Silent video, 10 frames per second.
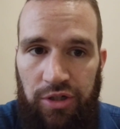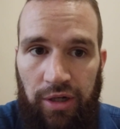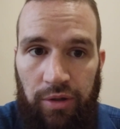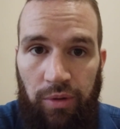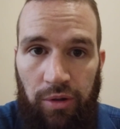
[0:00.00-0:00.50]
It
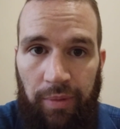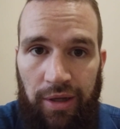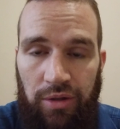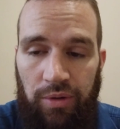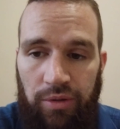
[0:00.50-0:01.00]
generally will
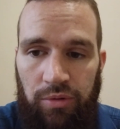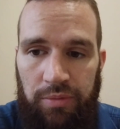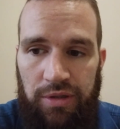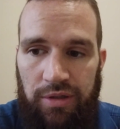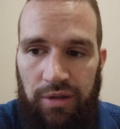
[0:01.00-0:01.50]
obey you and it will
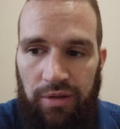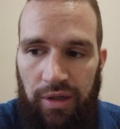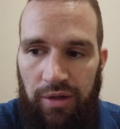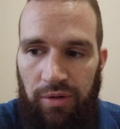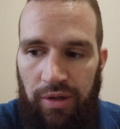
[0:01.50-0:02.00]
be still.
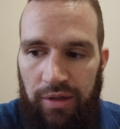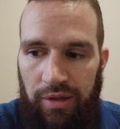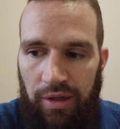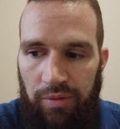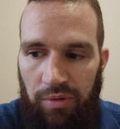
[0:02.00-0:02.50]

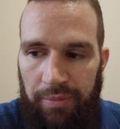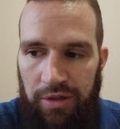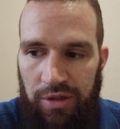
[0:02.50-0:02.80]
And one of my